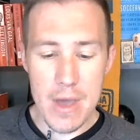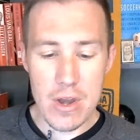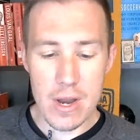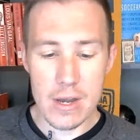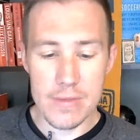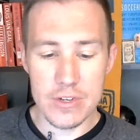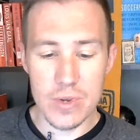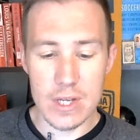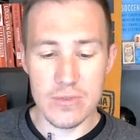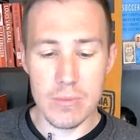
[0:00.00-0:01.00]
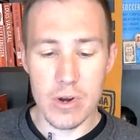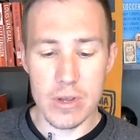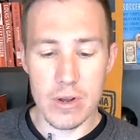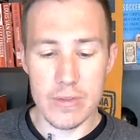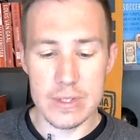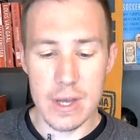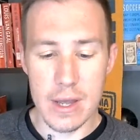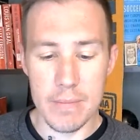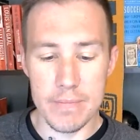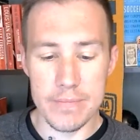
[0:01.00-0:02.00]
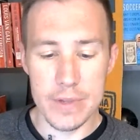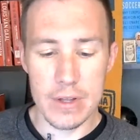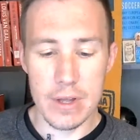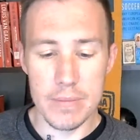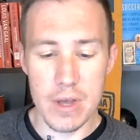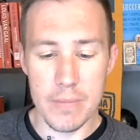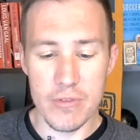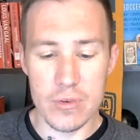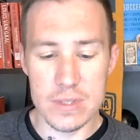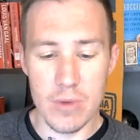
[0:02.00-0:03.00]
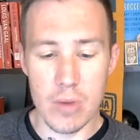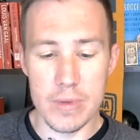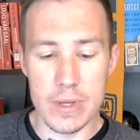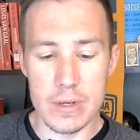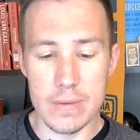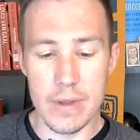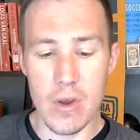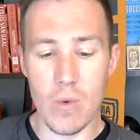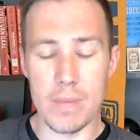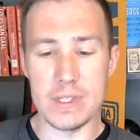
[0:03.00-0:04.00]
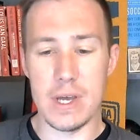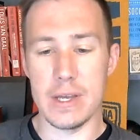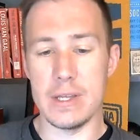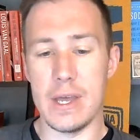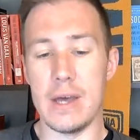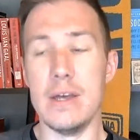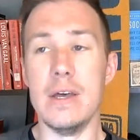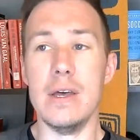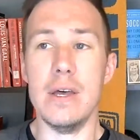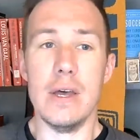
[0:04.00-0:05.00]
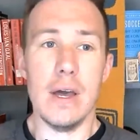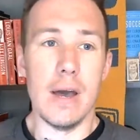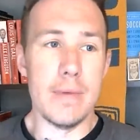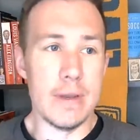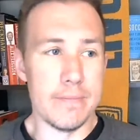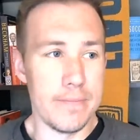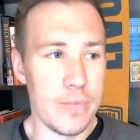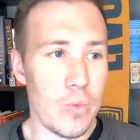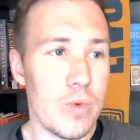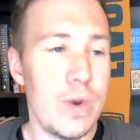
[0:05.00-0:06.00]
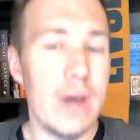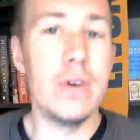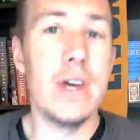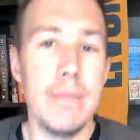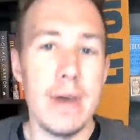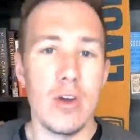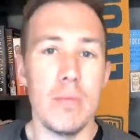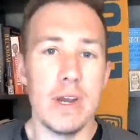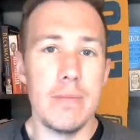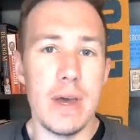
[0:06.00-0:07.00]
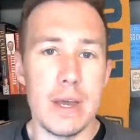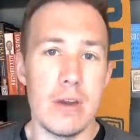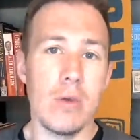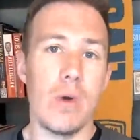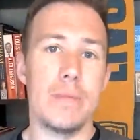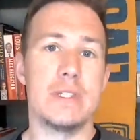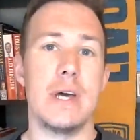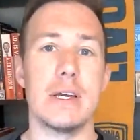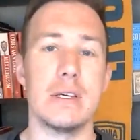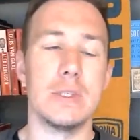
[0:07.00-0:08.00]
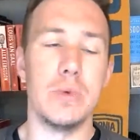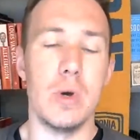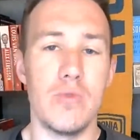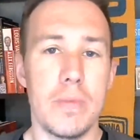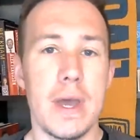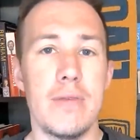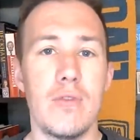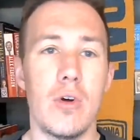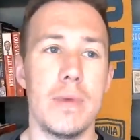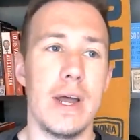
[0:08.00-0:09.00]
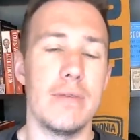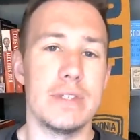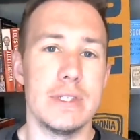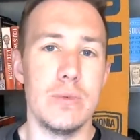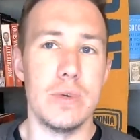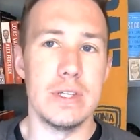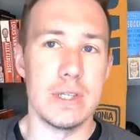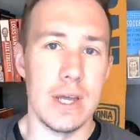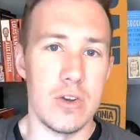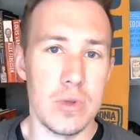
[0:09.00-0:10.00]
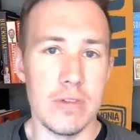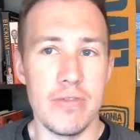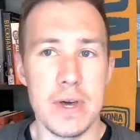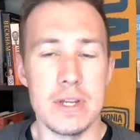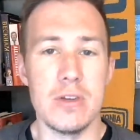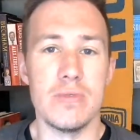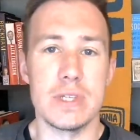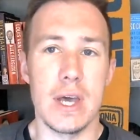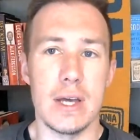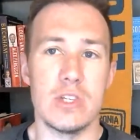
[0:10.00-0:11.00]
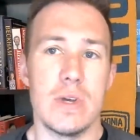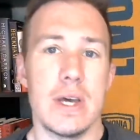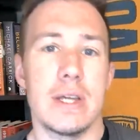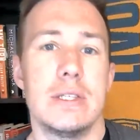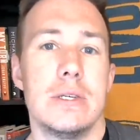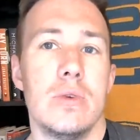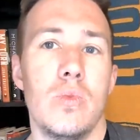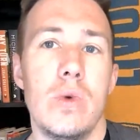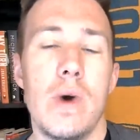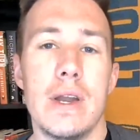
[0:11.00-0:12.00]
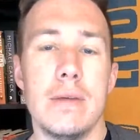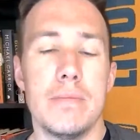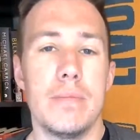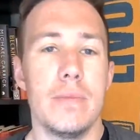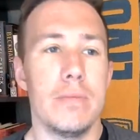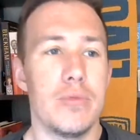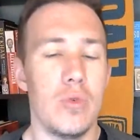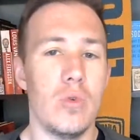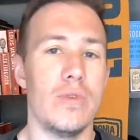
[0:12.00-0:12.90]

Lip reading: United in the transfer market all the time. Club come for a small bid. Aaron Wan-Bissaka, yeah. I mean, we're never going to make our money back on Aaron Wan-Bissaka because we overpaid for him. And obviously, when he's entering the final year of his contract, we want to improve.